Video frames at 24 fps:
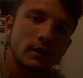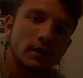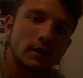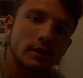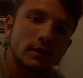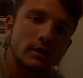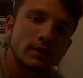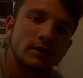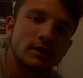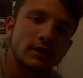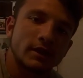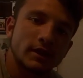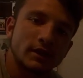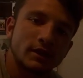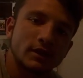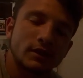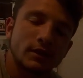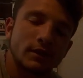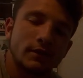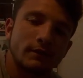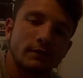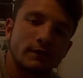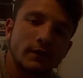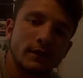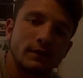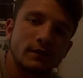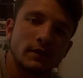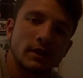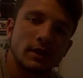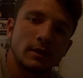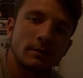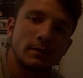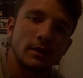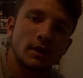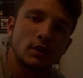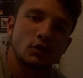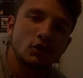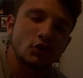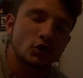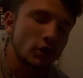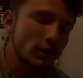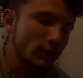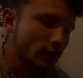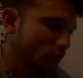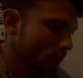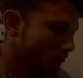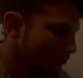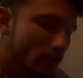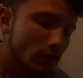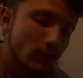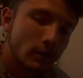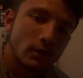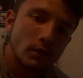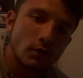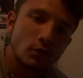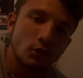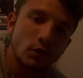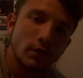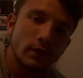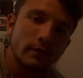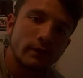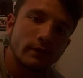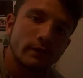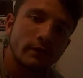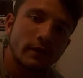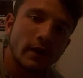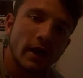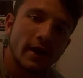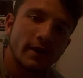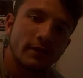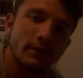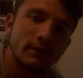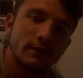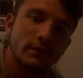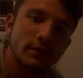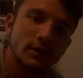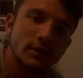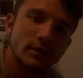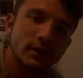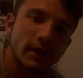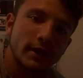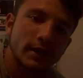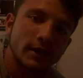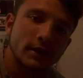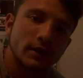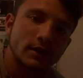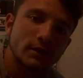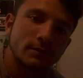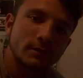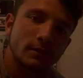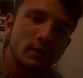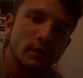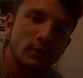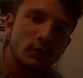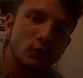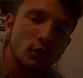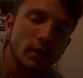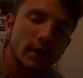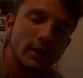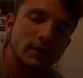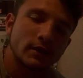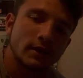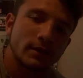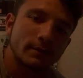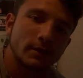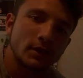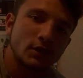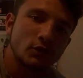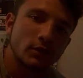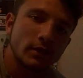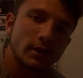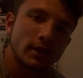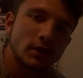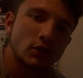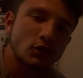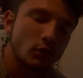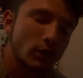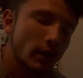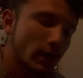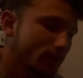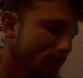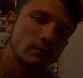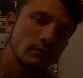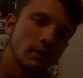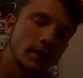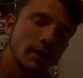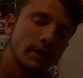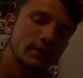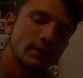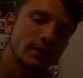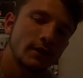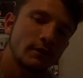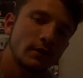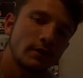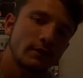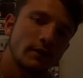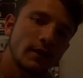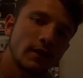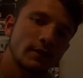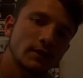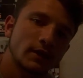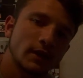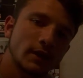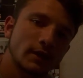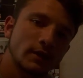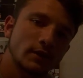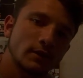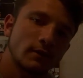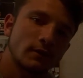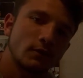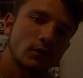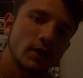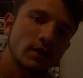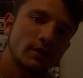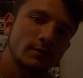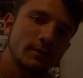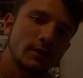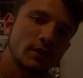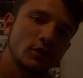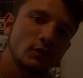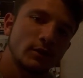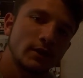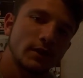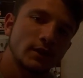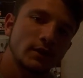6 15-meter shuttles with 5 seconds of rest in between each rep and 75 seconds of rest between each